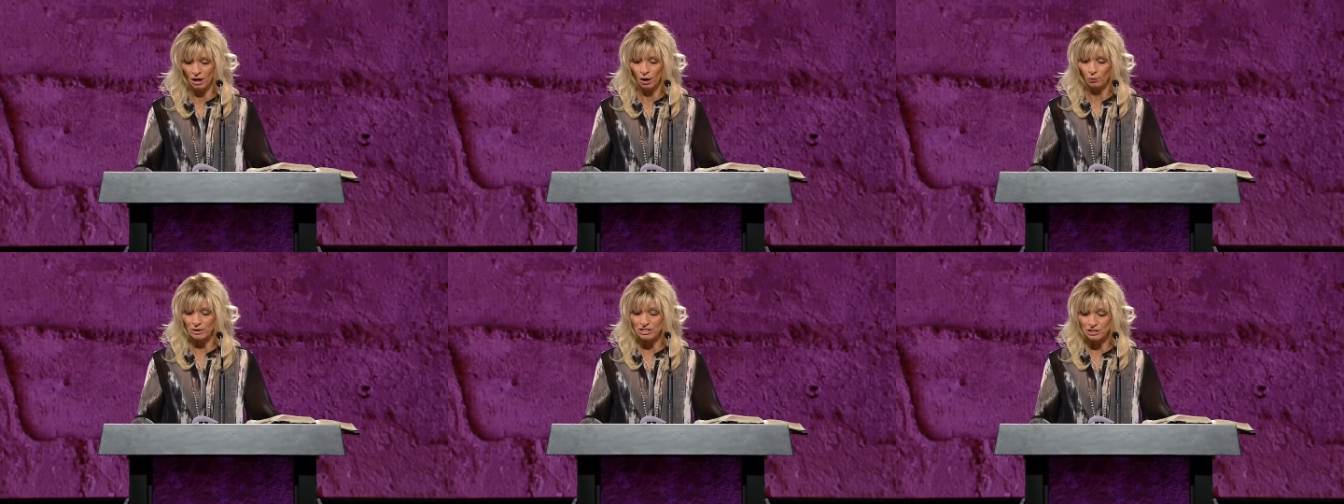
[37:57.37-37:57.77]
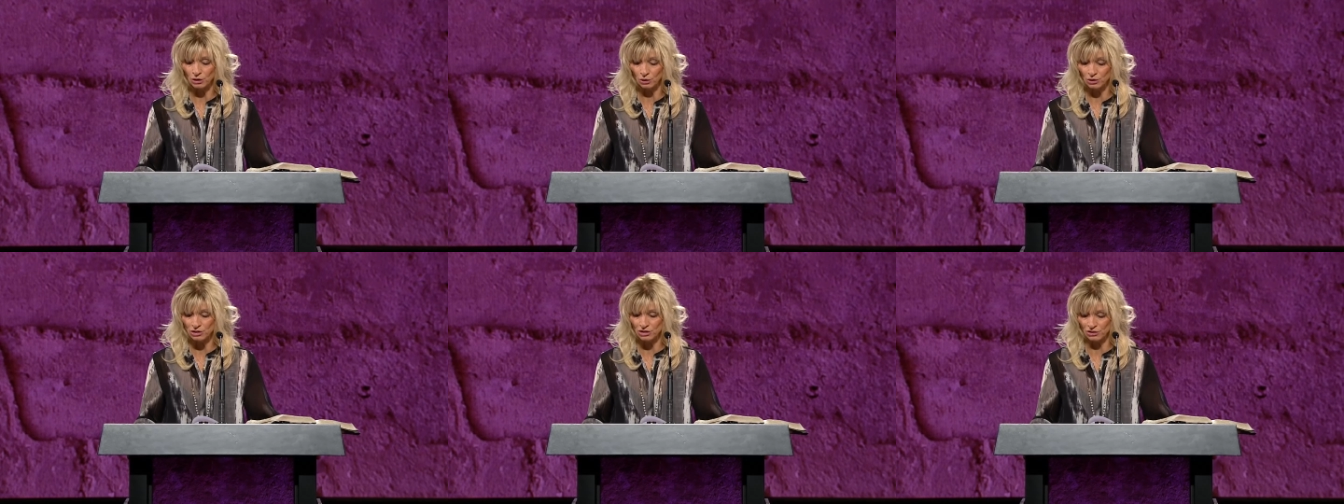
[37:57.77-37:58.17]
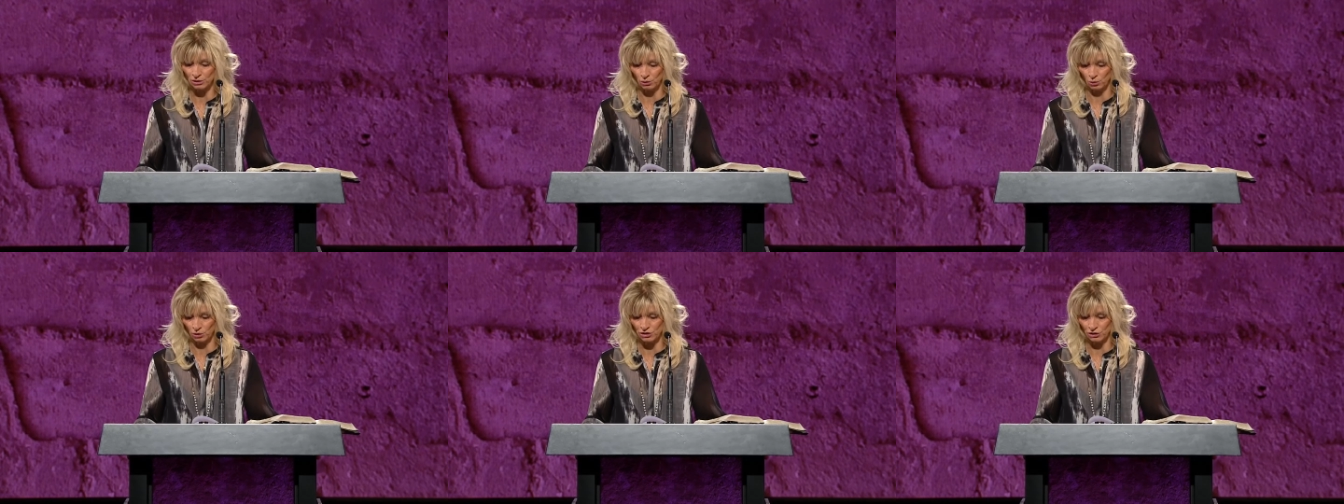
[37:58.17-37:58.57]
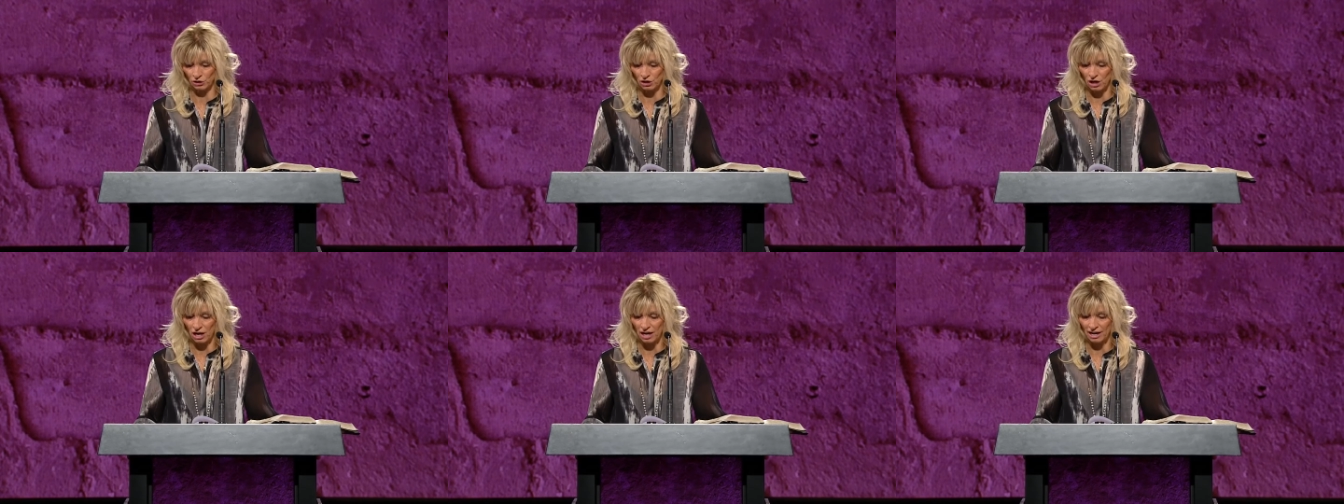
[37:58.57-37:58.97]
Return to the Lord your
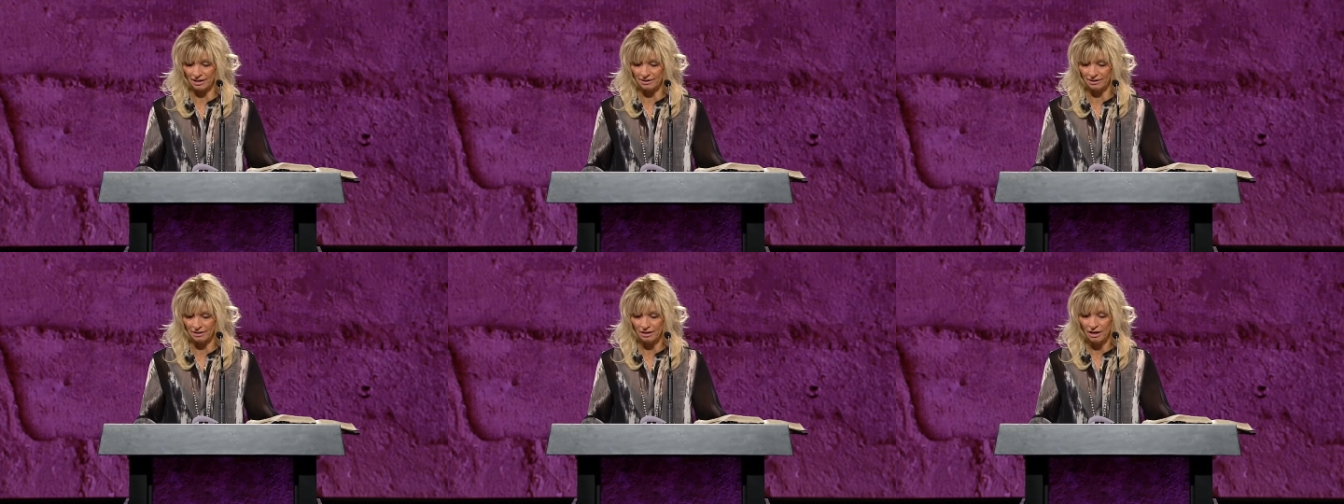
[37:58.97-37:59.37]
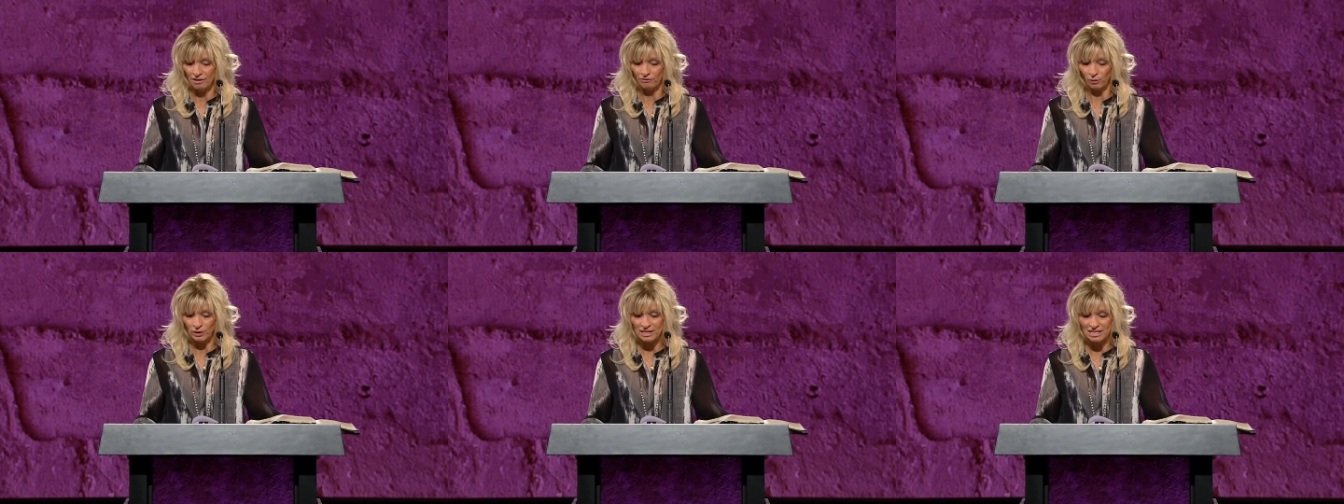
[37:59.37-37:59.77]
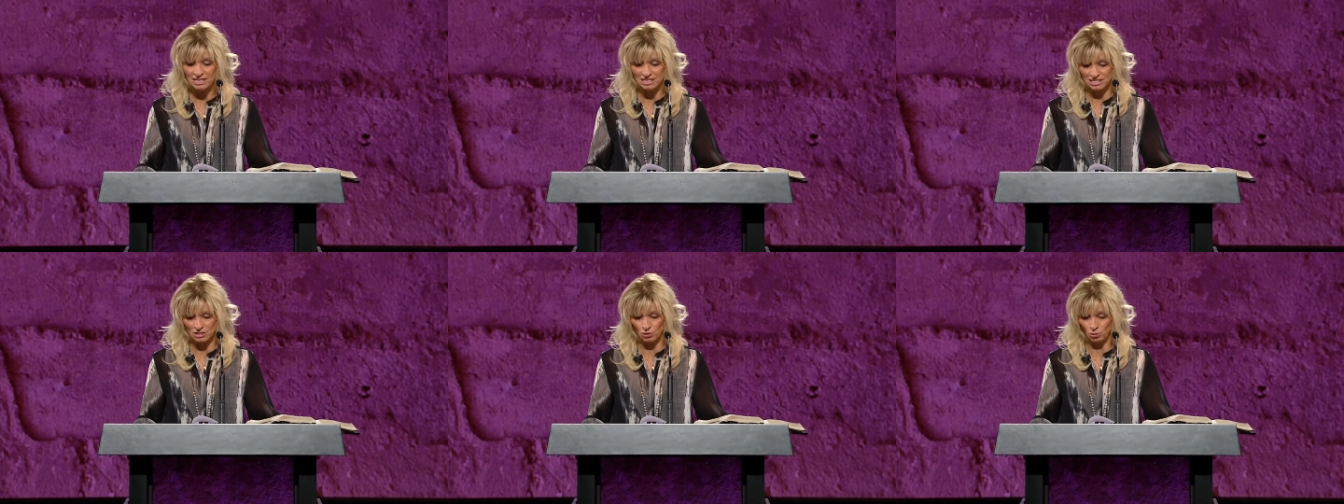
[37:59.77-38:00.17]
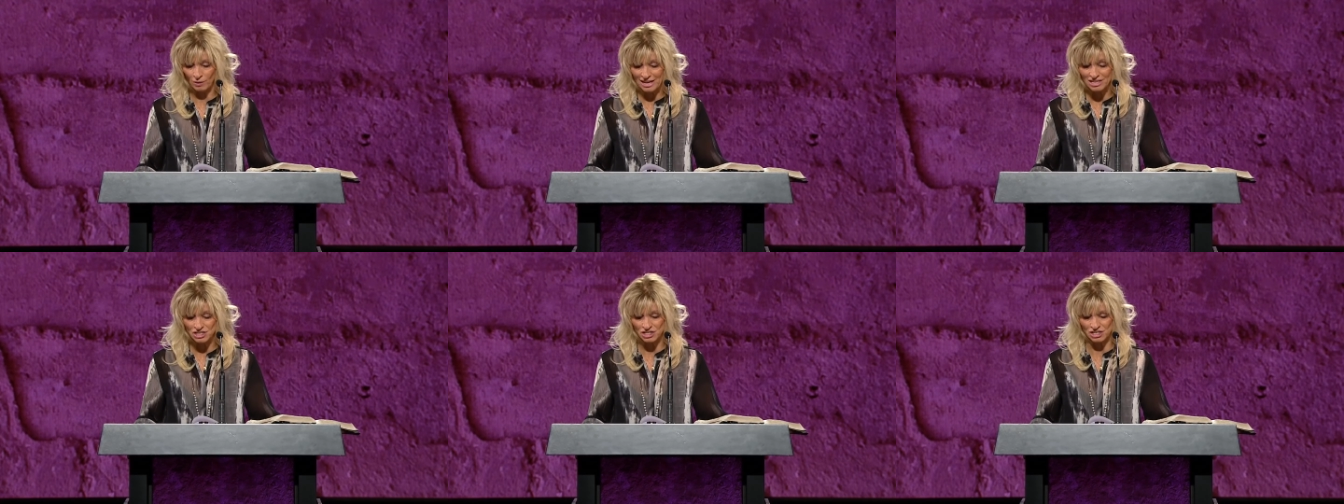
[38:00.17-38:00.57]
God, for he is
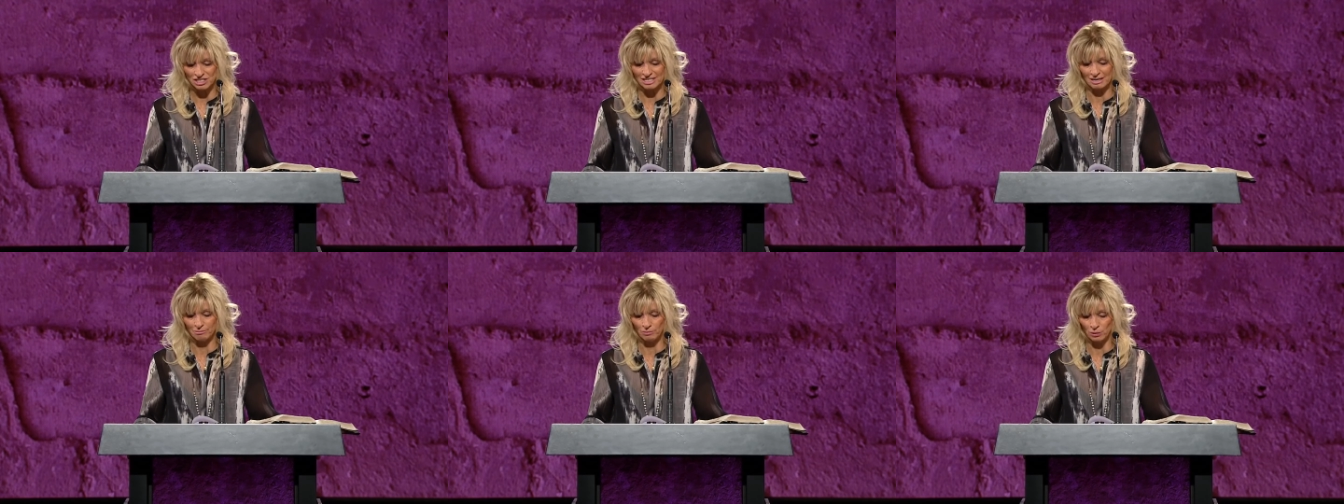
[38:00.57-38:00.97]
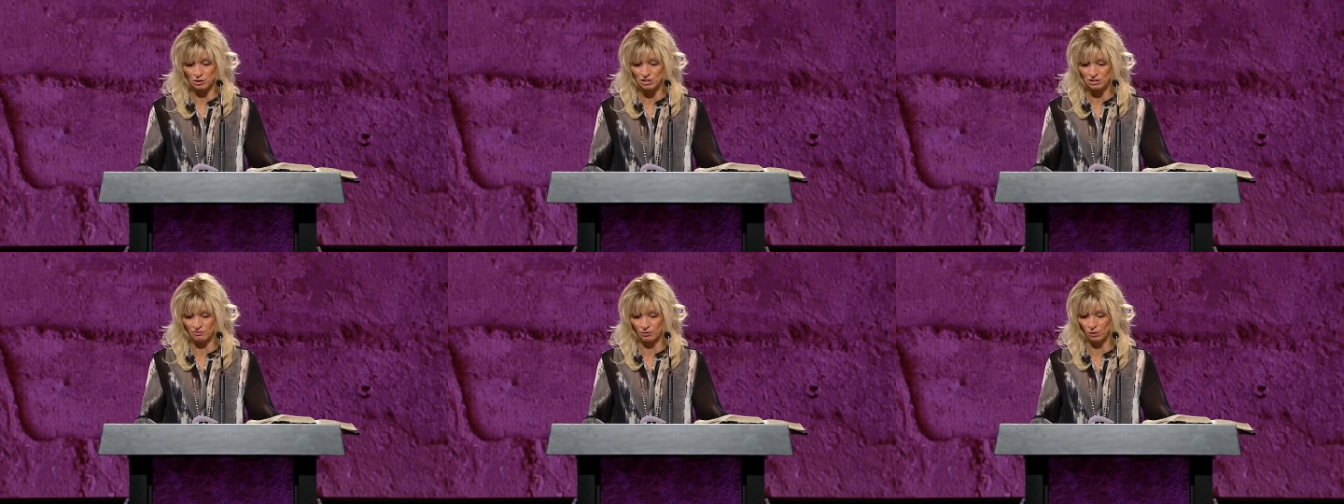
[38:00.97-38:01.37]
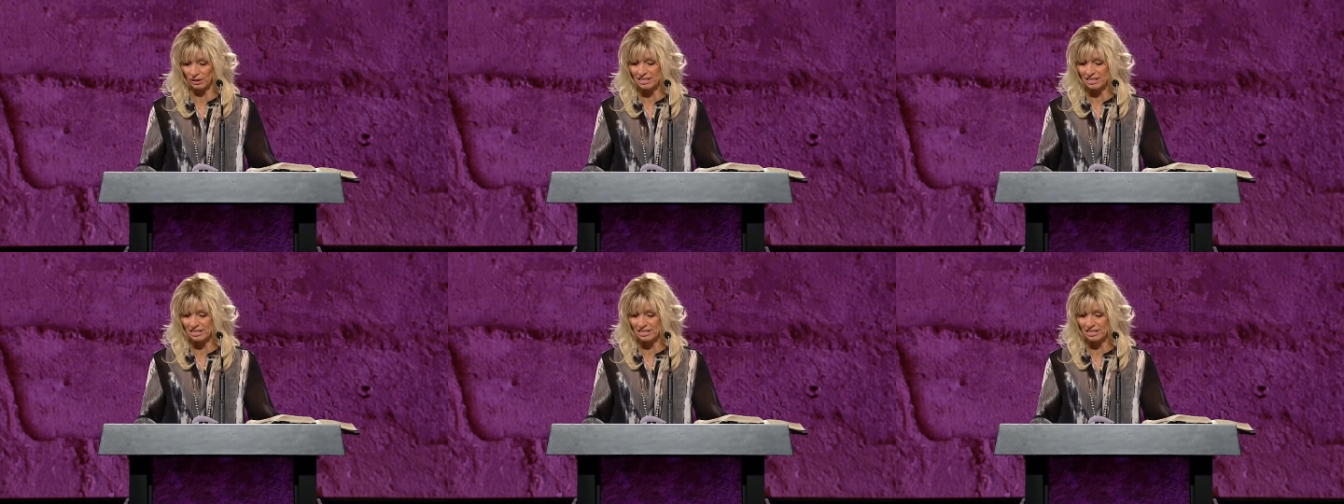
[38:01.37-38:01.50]
gracious and merciful.